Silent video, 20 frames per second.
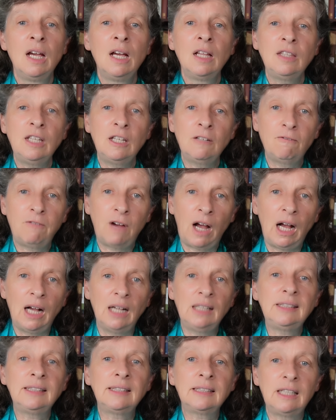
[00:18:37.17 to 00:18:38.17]
The
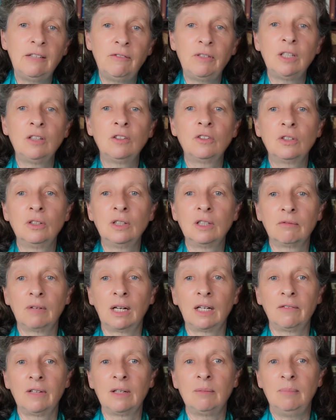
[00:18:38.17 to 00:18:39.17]
advice given to the
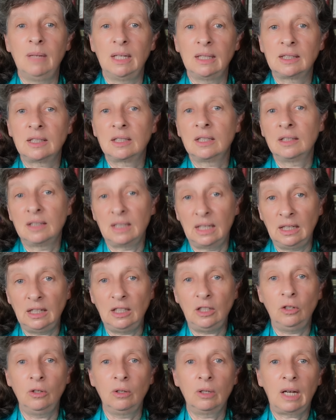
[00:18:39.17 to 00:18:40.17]
relevant ministers in
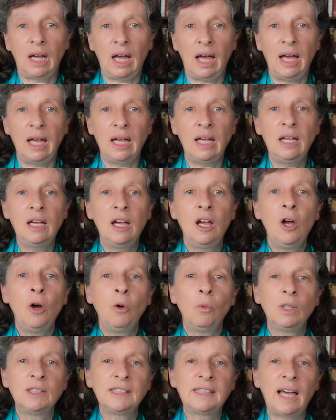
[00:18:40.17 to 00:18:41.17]
the UK
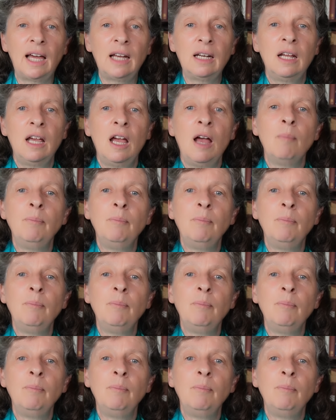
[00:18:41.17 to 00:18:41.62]
was that